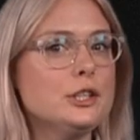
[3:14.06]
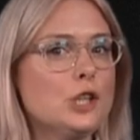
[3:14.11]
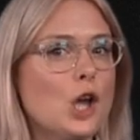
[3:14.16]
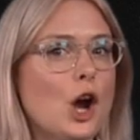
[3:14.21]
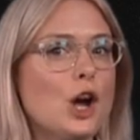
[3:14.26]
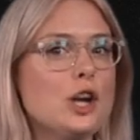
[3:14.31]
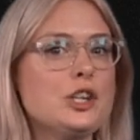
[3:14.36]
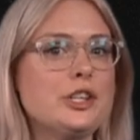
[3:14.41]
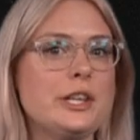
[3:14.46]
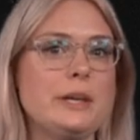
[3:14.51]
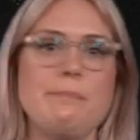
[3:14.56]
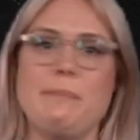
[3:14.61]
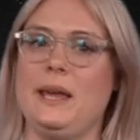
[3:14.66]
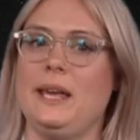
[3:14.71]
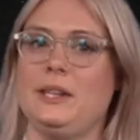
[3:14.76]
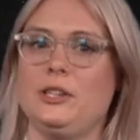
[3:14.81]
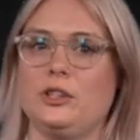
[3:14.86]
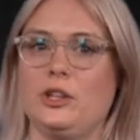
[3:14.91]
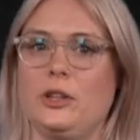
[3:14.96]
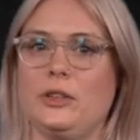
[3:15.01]
largely
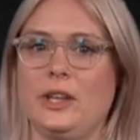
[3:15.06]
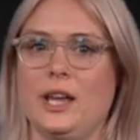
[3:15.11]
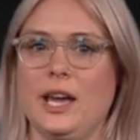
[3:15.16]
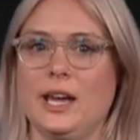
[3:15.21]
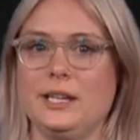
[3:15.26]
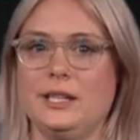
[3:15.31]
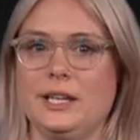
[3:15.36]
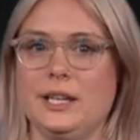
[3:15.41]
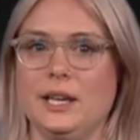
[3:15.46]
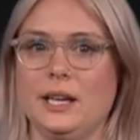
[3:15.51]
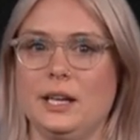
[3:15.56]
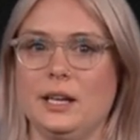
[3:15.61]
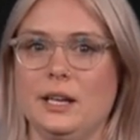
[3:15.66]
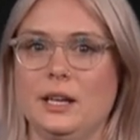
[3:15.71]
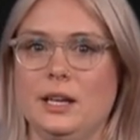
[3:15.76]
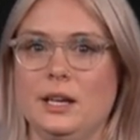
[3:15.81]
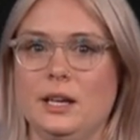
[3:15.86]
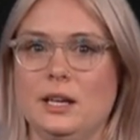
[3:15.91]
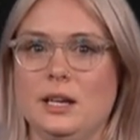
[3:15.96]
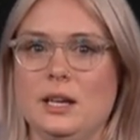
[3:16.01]
based on the idea
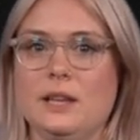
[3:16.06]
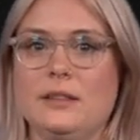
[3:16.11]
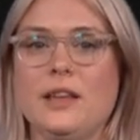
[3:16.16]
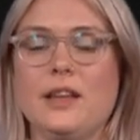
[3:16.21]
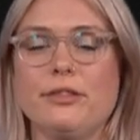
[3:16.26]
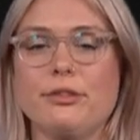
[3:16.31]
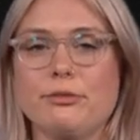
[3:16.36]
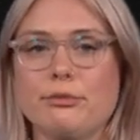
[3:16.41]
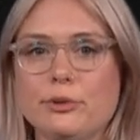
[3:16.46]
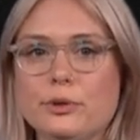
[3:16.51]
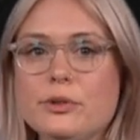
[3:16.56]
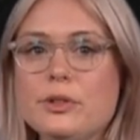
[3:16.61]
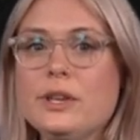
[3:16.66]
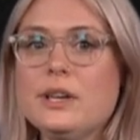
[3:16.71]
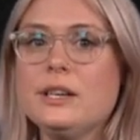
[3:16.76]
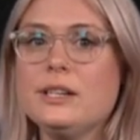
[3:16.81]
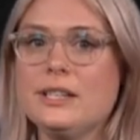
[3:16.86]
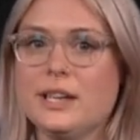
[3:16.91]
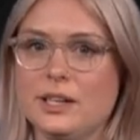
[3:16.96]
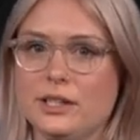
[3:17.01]
that through the
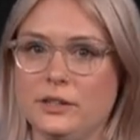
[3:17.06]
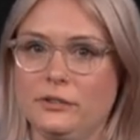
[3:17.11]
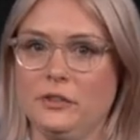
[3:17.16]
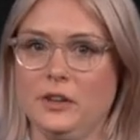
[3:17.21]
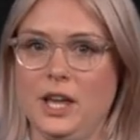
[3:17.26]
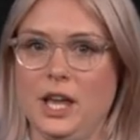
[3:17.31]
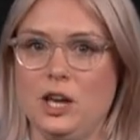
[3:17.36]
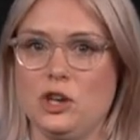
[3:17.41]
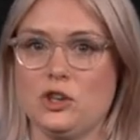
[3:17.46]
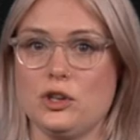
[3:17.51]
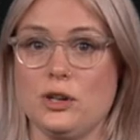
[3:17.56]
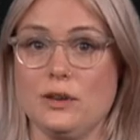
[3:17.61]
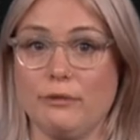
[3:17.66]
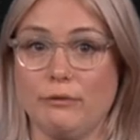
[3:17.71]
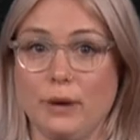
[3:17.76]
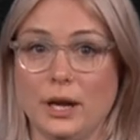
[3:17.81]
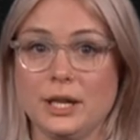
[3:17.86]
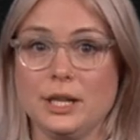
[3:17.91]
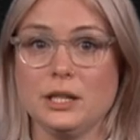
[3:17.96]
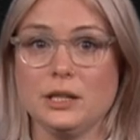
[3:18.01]
identification of
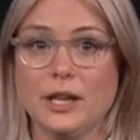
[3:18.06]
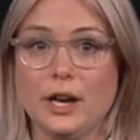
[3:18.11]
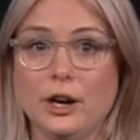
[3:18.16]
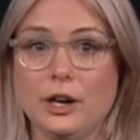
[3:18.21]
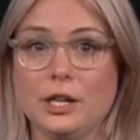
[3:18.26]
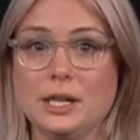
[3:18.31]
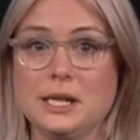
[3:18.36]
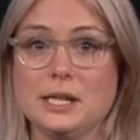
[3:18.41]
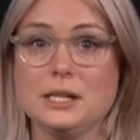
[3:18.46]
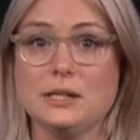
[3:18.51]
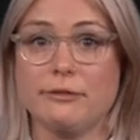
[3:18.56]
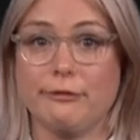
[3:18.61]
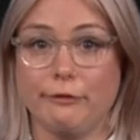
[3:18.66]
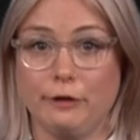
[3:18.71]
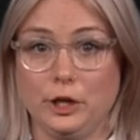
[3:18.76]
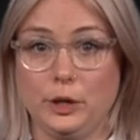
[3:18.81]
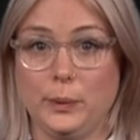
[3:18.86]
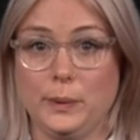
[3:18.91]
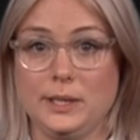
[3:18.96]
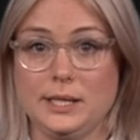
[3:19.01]
regularities,
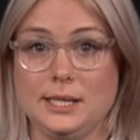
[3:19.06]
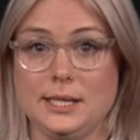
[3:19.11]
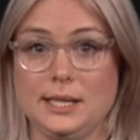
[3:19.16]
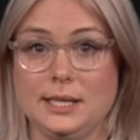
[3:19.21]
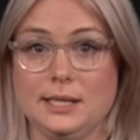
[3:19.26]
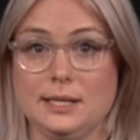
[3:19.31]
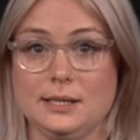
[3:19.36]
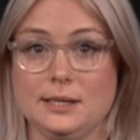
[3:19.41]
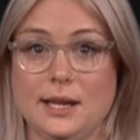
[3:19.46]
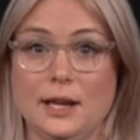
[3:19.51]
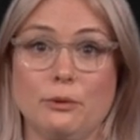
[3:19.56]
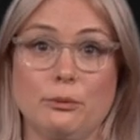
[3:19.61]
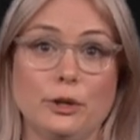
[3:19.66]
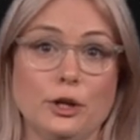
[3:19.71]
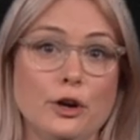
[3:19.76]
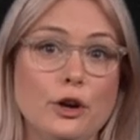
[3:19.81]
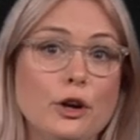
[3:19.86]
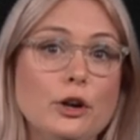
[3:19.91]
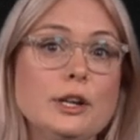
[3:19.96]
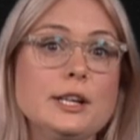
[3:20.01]
frequencies, and
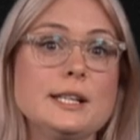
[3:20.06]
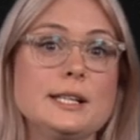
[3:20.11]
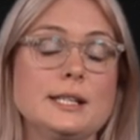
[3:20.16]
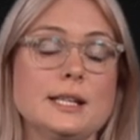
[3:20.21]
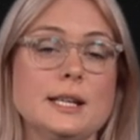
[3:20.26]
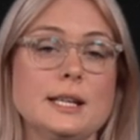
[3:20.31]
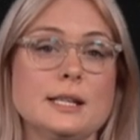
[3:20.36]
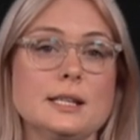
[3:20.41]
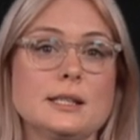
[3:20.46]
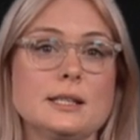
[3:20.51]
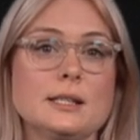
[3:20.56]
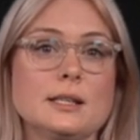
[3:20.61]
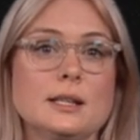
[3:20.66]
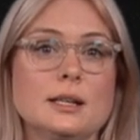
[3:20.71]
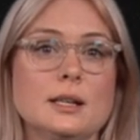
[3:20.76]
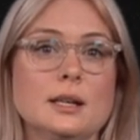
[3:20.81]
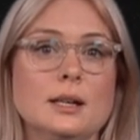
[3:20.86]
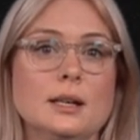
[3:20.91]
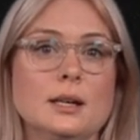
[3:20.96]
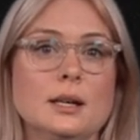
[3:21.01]
recurrences,
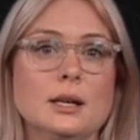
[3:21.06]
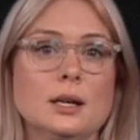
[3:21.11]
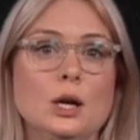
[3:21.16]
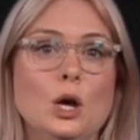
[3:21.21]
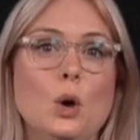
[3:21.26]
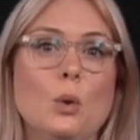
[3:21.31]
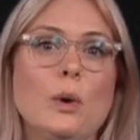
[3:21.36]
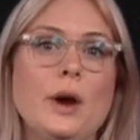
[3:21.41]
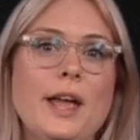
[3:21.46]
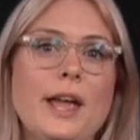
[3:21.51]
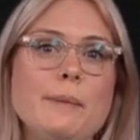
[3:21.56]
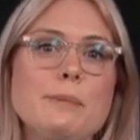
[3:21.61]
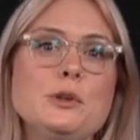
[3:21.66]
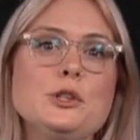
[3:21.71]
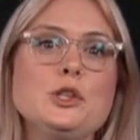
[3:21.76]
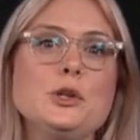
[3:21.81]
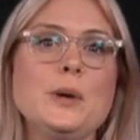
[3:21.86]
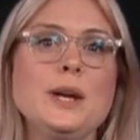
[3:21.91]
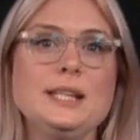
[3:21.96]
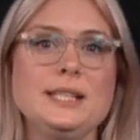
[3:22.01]
we're able
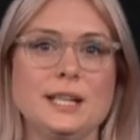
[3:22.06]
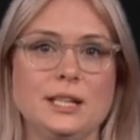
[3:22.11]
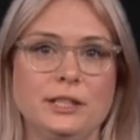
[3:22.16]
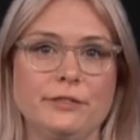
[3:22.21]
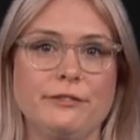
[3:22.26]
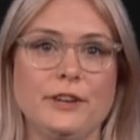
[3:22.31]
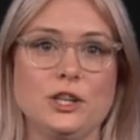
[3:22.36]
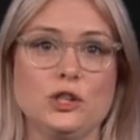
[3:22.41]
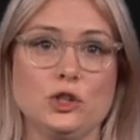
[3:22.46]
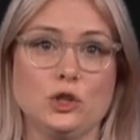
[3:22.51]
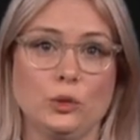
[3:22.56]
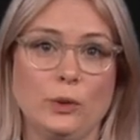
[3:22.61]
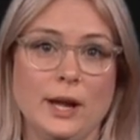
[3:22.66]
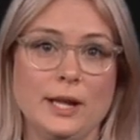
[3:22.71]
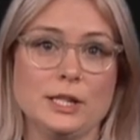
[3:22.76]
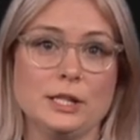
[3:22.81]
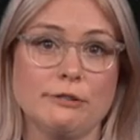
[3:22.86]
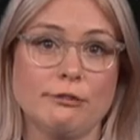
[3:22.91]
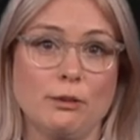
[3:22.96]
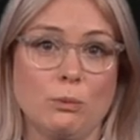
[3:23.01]
to identify
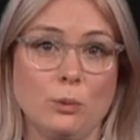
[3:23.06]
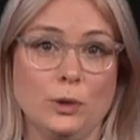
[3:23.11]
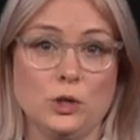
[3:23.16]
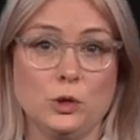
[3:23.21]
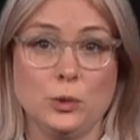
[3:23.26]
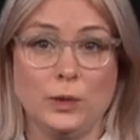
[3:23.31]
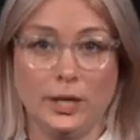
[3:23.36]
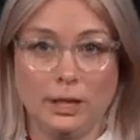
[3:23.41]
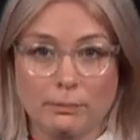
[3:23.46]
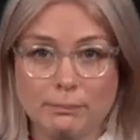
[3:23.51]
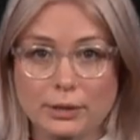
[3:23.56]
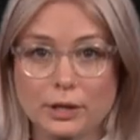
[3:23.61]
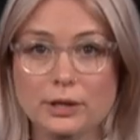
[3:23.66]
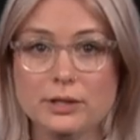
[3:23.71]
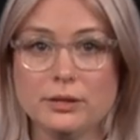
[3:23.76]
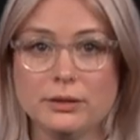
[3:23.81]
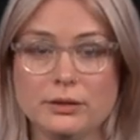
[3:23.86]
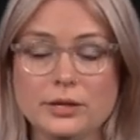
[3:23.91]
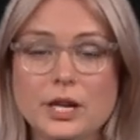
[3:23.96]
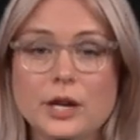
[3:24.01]
trends from which we can build
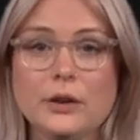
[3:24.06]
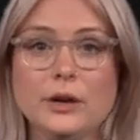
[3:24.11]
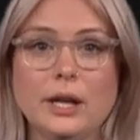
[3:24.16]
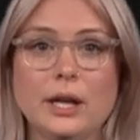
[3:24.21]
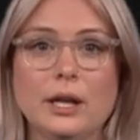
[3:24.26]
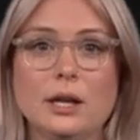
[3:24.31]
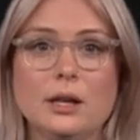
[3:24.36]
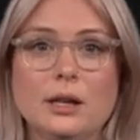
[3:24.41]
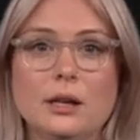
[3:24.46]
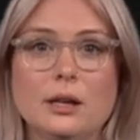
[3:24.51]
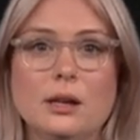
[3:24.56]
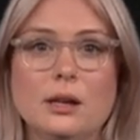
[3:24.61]
a theory.